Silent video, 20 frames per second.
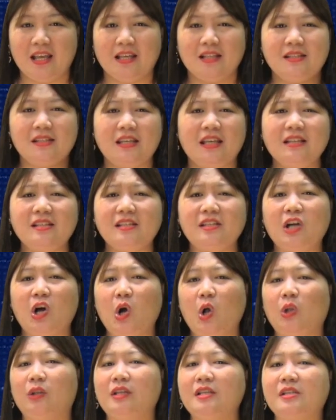Since the
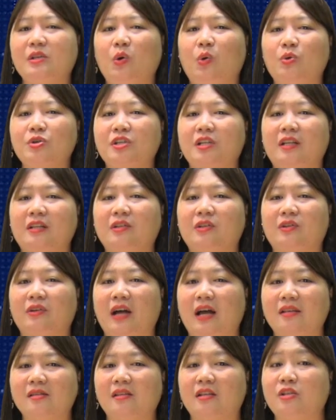oldest ocean
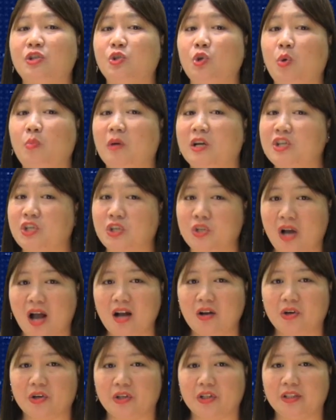crust is so much
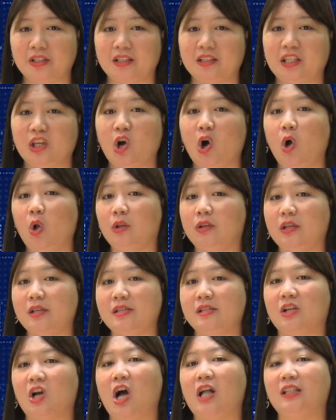younger than the
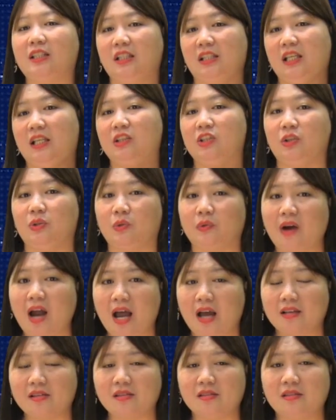oldest continental
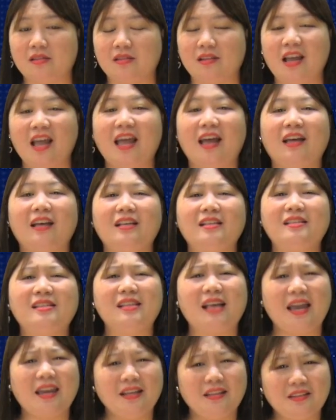crusts,
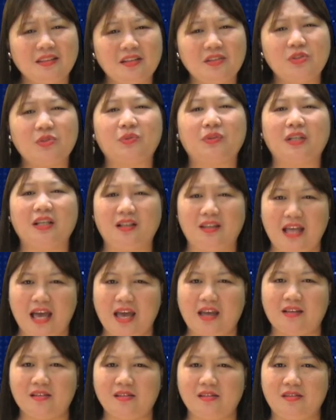scientists
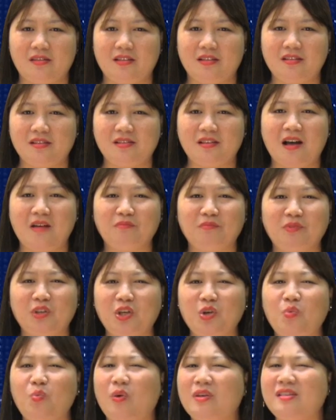realized that
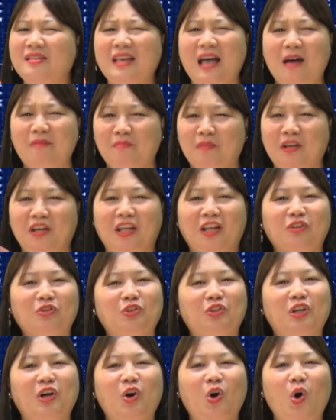something was happening
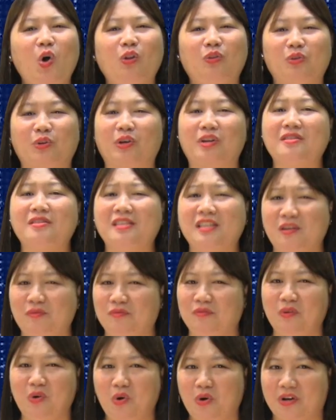to the older
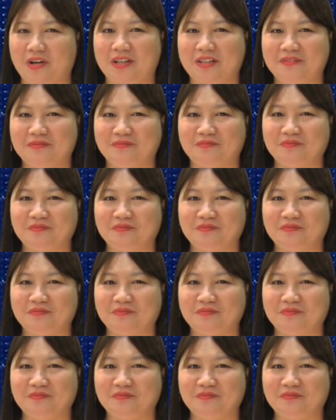seafloor.